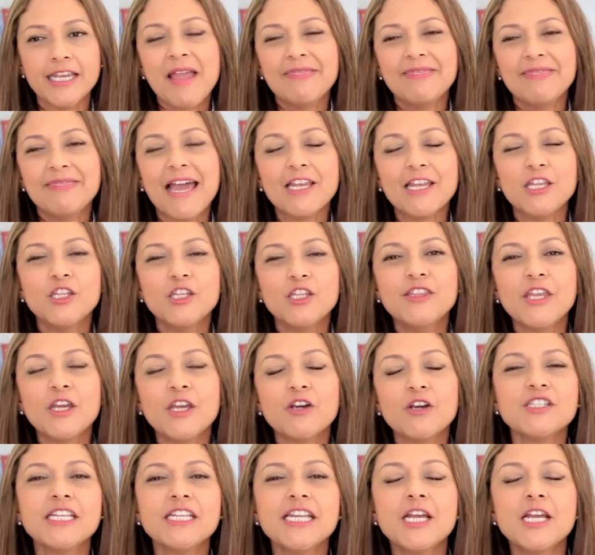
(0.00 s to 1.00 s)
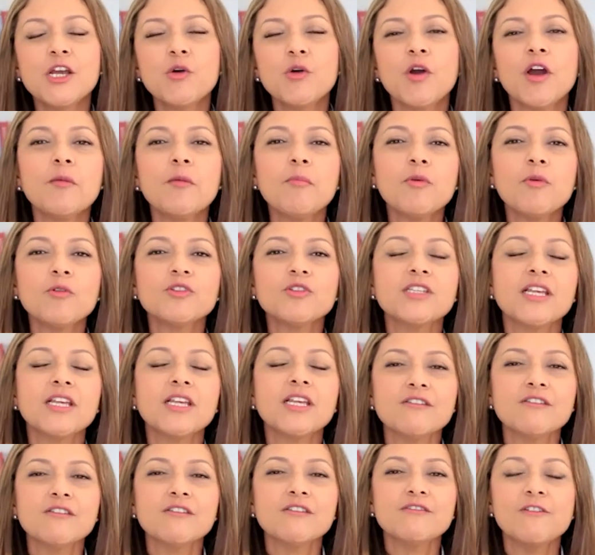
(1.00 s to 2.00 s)
that there's an incredible
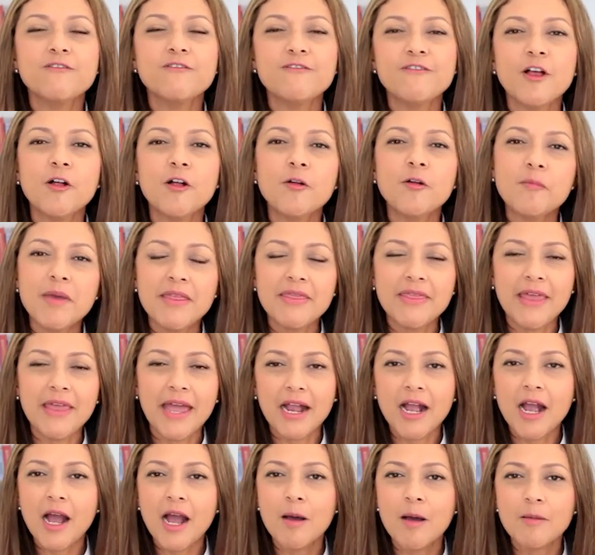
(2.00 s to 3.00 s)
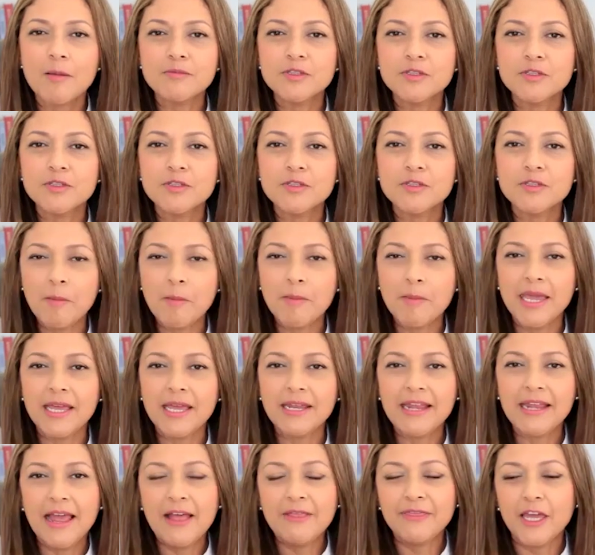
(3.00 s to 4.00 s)
sense of fulfillment that comes from
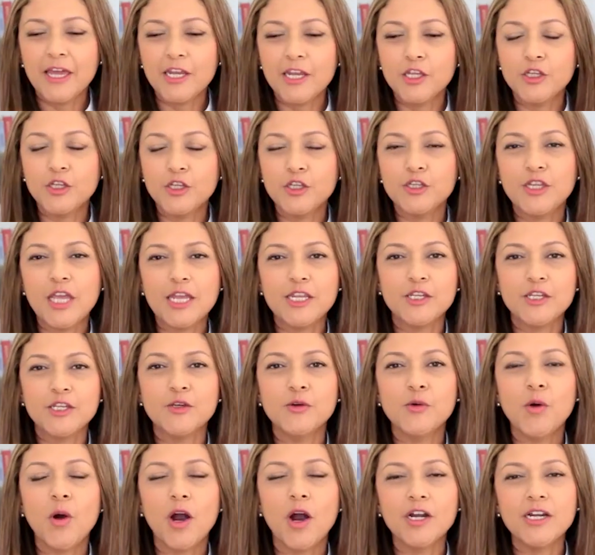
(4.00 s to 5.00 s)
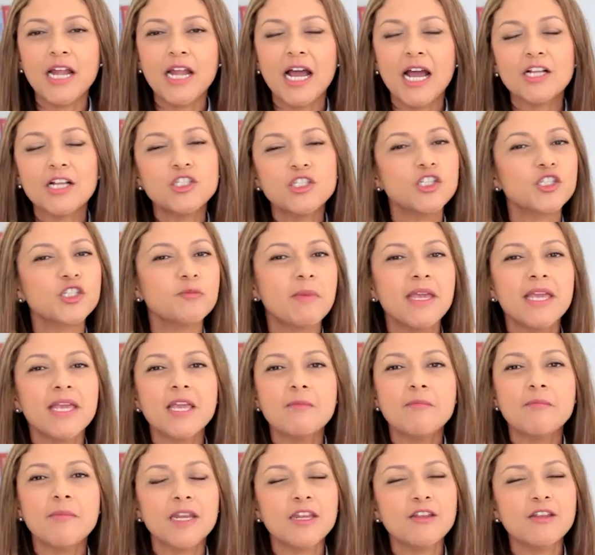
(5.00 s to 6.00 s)
it, that you are not just
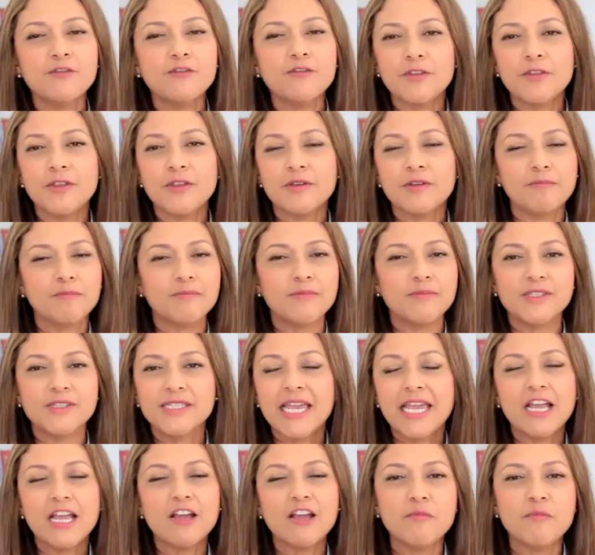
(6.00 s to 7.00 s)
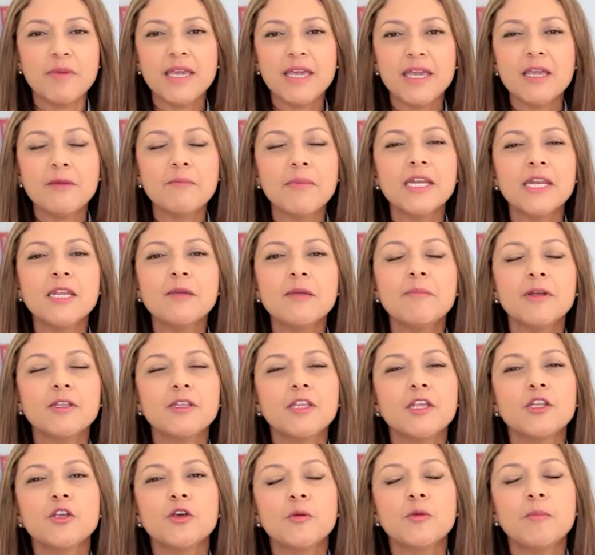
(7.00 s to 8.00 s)
making money for the sake of making money,
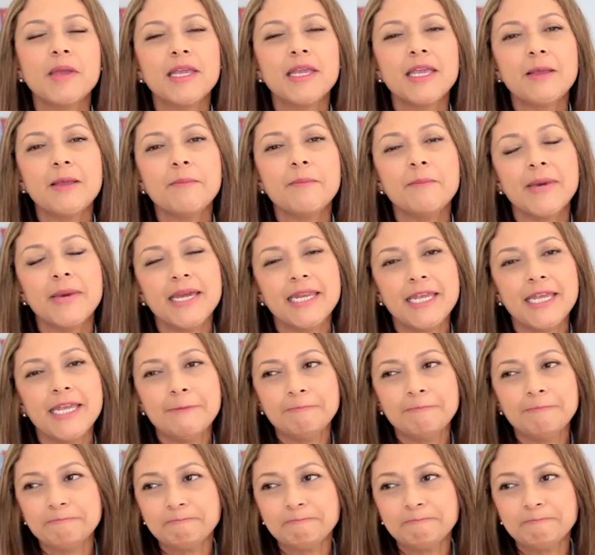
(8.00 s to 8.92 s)
but that you're making money